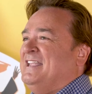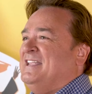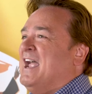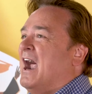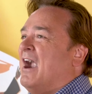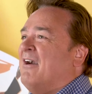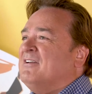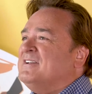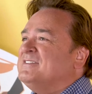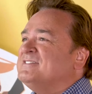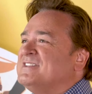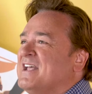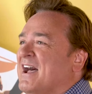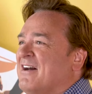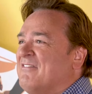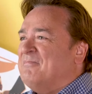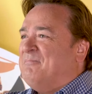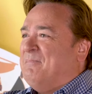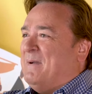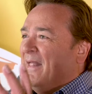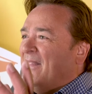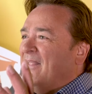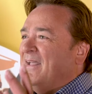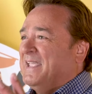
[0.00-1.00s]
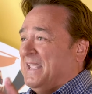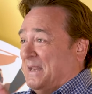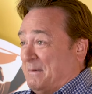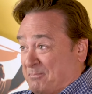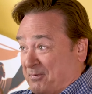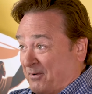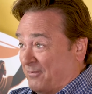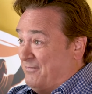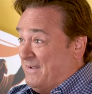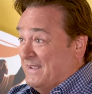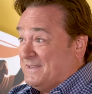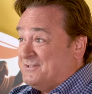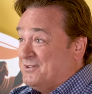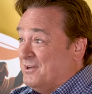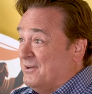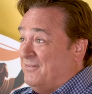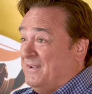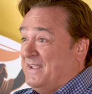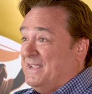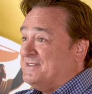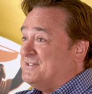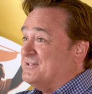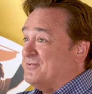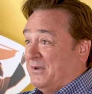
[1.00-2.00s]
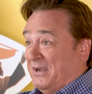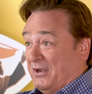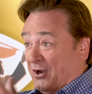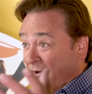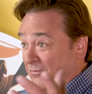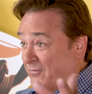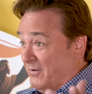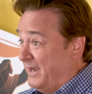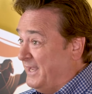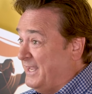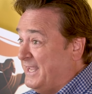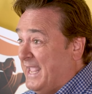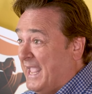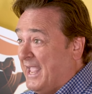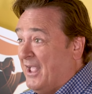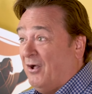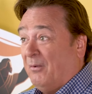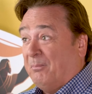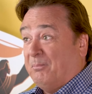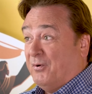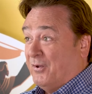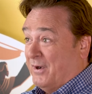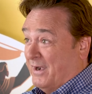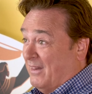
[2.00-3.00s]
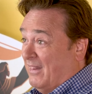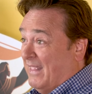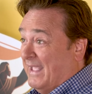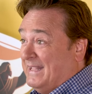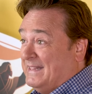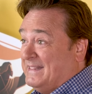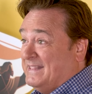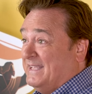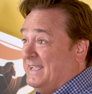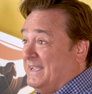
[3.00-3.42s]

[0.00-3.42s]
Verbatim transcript: Yaroslav Pelikan, professor of history over at Yale, put it like